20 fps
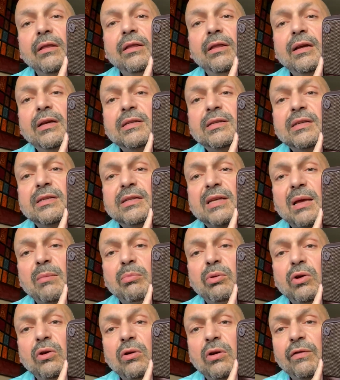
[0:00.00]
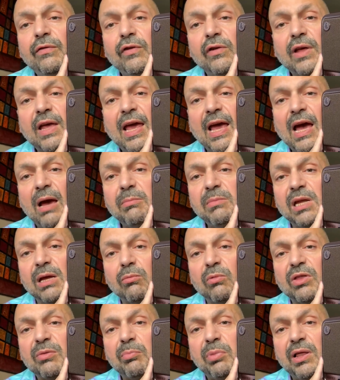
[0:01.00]
This is a beautiful
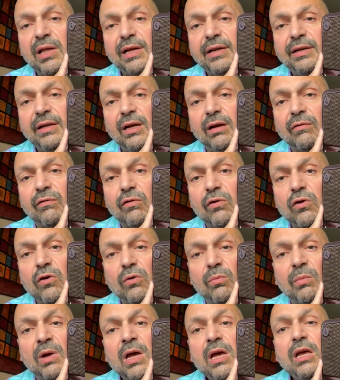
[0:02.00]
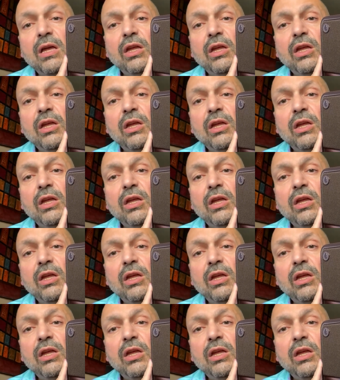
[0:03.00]
cabinet with plenty of room.